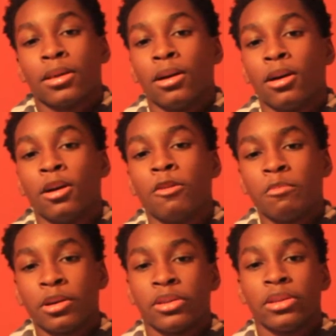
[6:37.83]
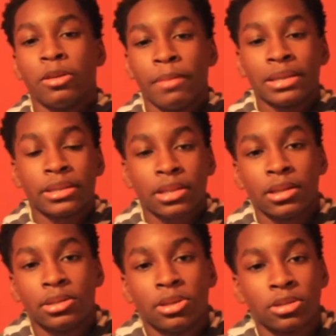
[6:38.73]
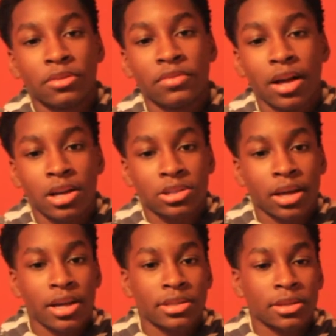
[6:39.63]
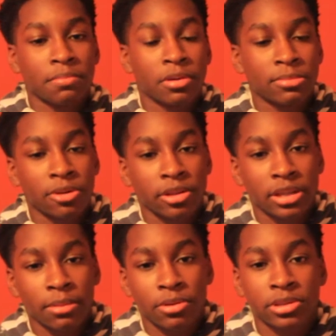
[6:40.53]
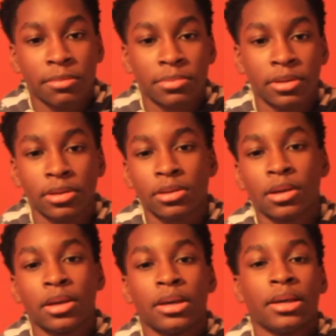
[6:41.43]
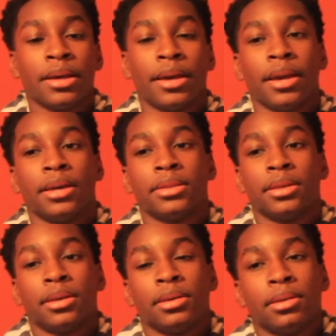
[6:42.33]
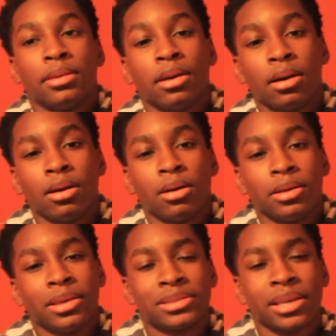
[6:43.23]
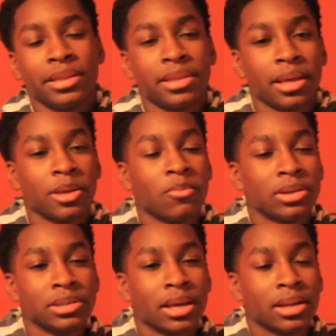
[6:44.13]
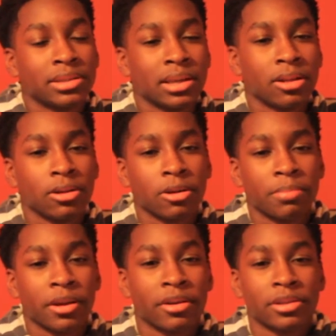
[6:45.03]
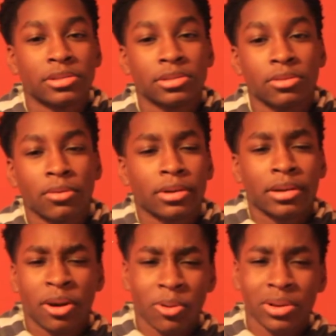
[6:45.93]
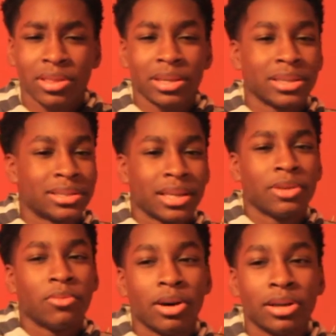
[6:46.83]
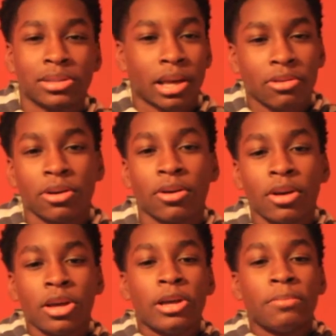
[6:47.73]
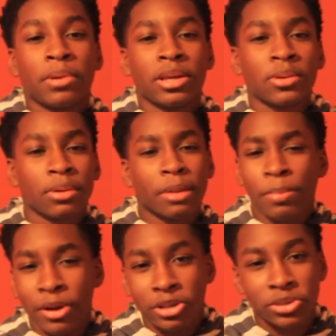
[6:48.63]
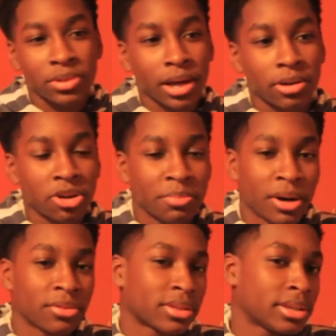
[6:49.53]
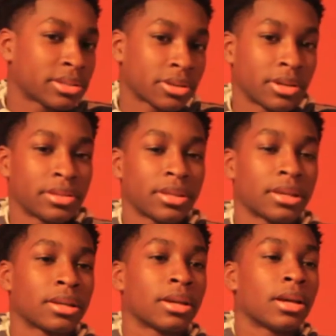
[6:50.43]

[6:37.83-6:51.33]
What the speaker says: But he basically took the flashlights and put them on the table or something, and then he said that he wasn't gonna tell our parents, or I think he said he was. I don't know. But anyway, my parents do not know about this or anything.